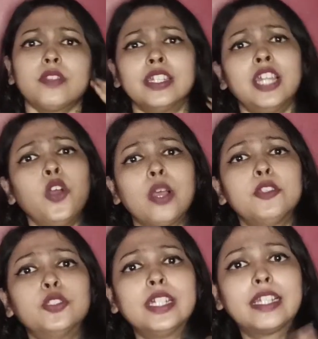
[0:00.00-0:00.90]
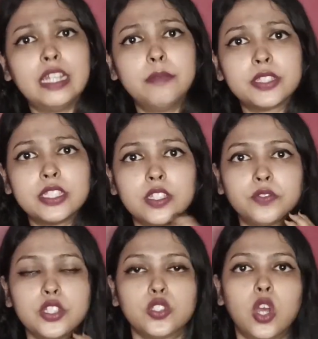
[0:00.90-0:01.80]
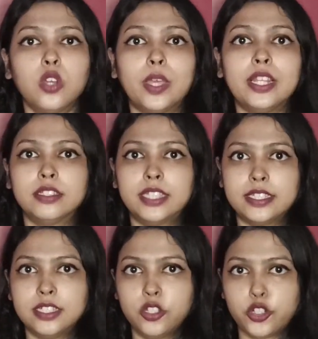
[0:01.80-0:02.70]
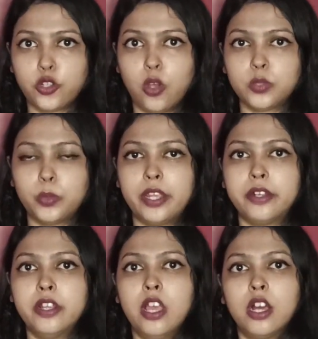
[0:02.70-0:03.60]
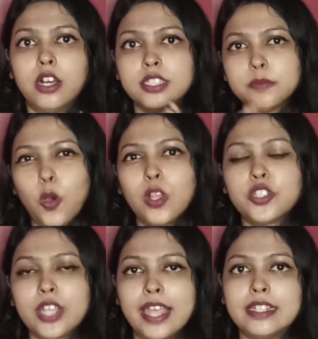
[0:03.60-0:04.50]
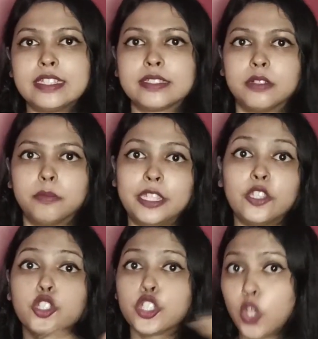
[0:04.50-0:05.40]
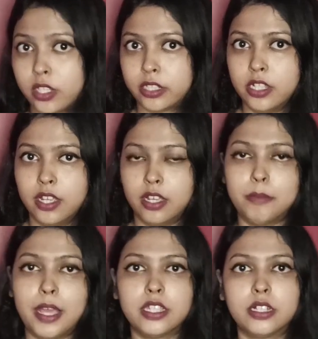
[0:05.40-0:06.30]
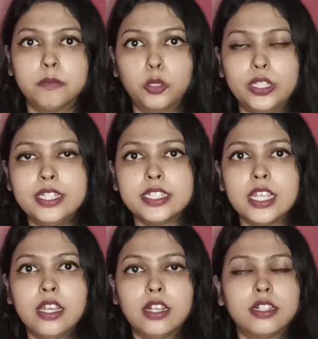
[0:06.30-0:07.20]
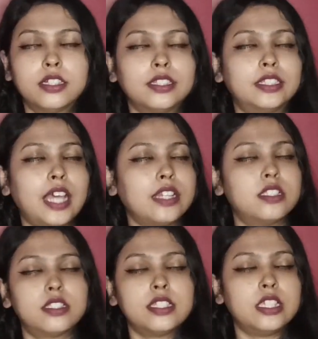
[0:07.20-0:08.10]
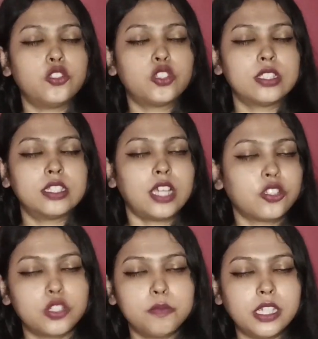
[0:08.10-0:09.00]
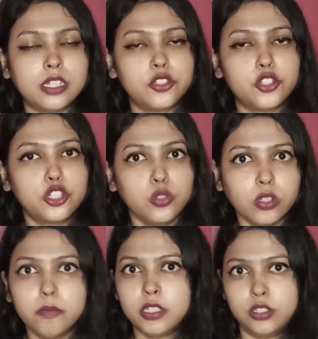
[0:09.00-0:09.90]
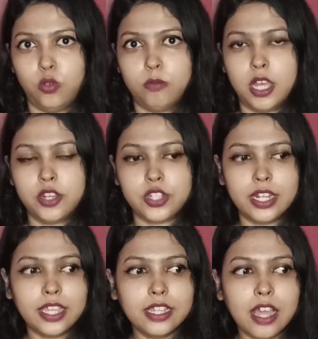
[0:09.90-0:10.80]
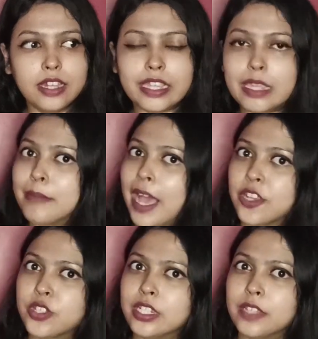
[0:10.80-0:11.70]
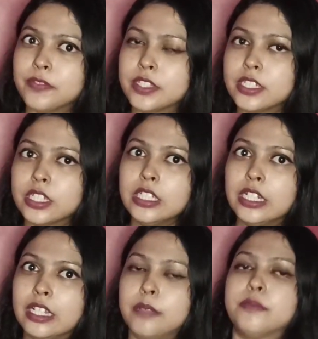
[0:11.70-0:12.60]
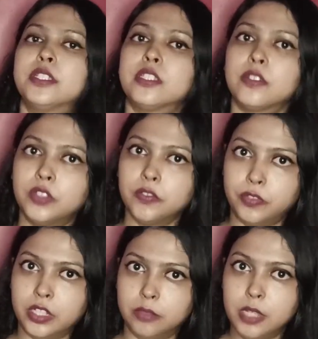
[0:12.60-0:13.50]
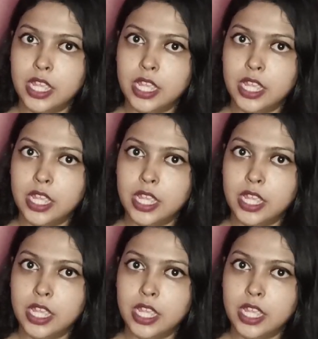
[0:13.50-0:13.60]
Now coming to the glimpses of the song, well, there's a shot where a small child is being shot by a bullet. That scene just touched me and it shook me so much. And I can't imagine if certain glimpses of the film